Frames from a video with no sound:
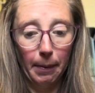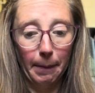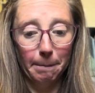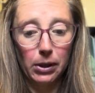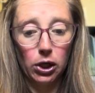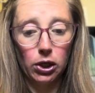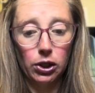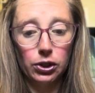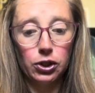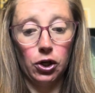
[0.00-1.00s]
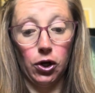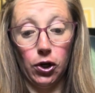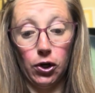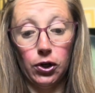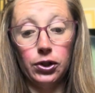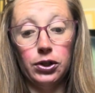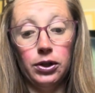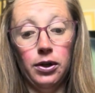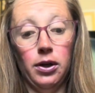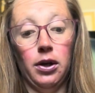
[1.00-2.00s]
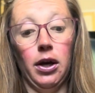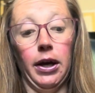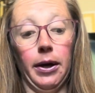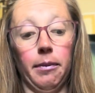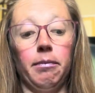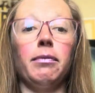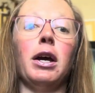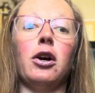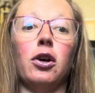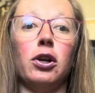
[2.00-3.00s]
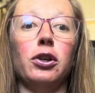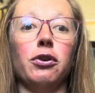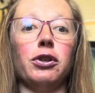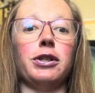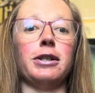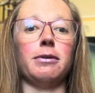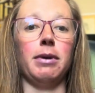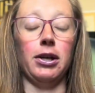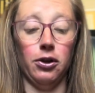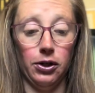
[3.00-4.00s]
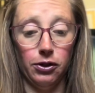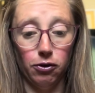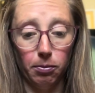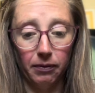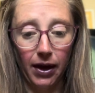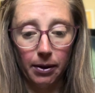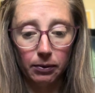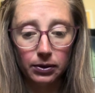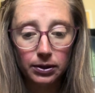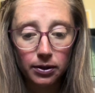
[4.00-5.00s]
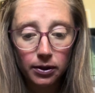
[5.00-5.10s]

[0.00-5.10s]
Birds, herds. A herd, you could just explain a herd's a group of animals.